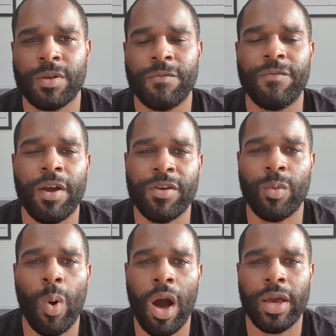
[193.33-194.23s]
Very
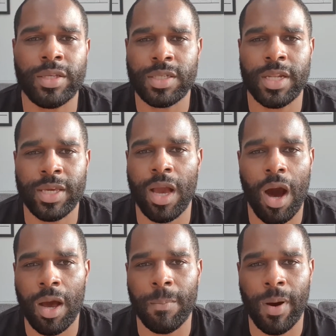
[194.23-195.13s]
wisely,
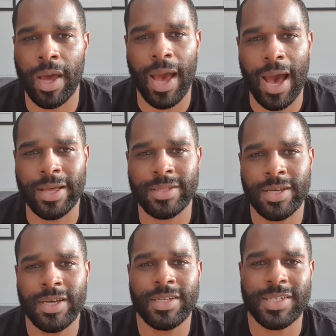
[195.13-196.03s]
I might add,
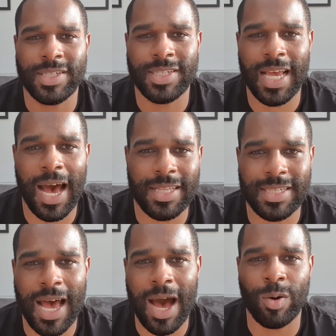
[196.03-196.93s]
sat
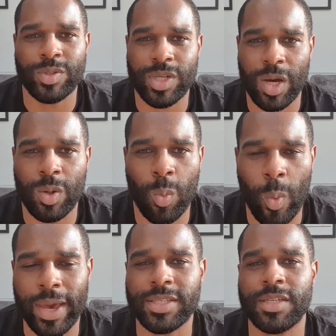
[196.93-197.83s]
out and
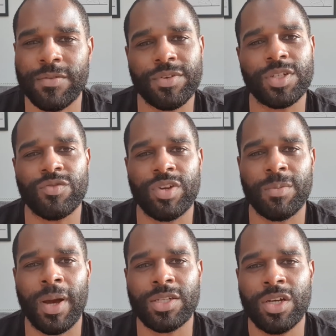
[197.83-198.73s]
waited for his
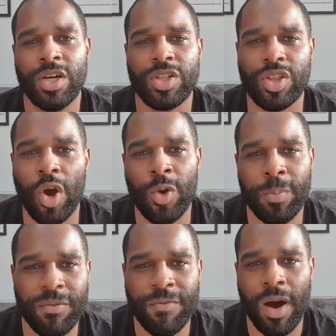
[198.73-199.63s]
rematch. Don't
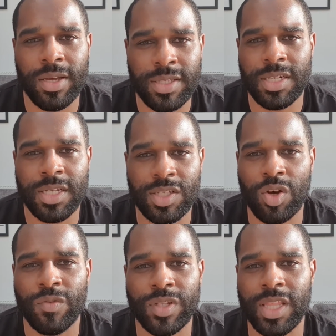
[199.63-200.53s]
be fighting these
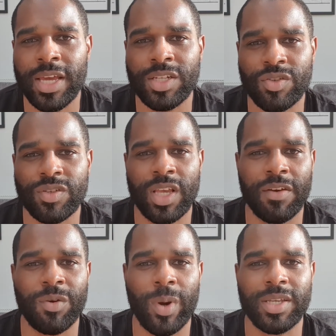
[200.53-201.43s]
other dangerous
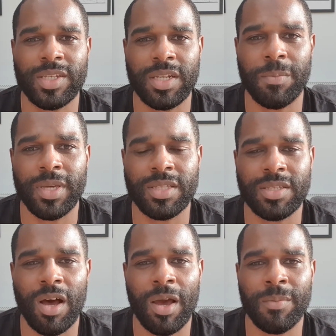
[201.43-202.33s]
heavyweights in the
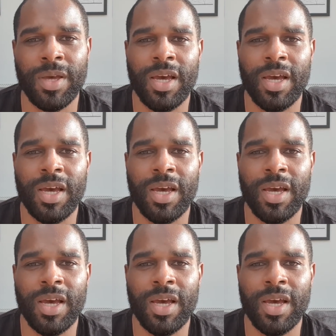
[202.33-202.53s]
meantime.